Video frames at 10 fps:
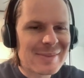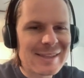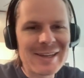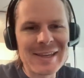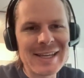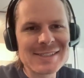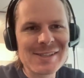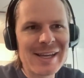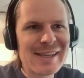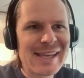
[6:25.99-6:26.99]
Okay,
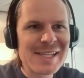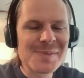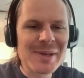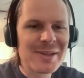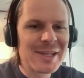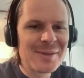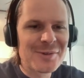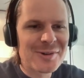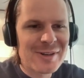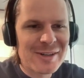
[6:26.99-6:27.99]
so I can't spell him
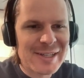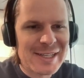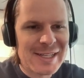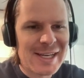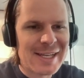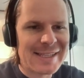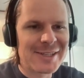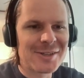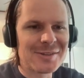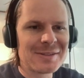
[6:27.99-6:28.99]
or Archie
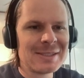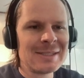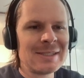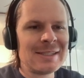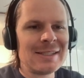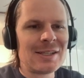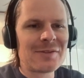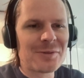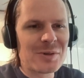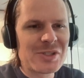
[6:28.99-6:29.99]
Dinacchio,
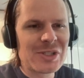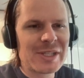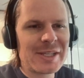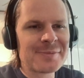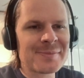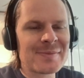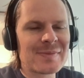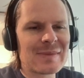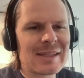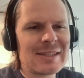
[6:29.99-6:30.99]
unfortunately.
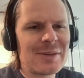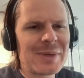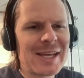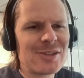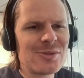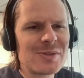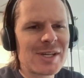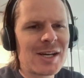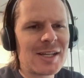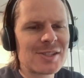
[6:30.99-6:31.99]
And then we got
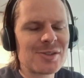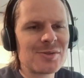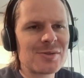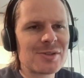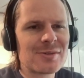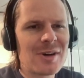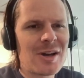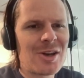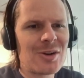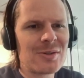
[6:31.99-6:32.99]
Utah to
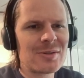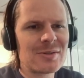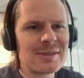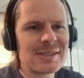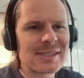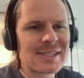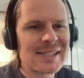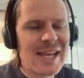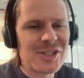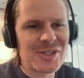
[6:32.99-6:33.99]
Toronto, a
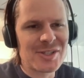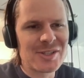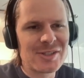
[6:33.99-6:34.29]
center.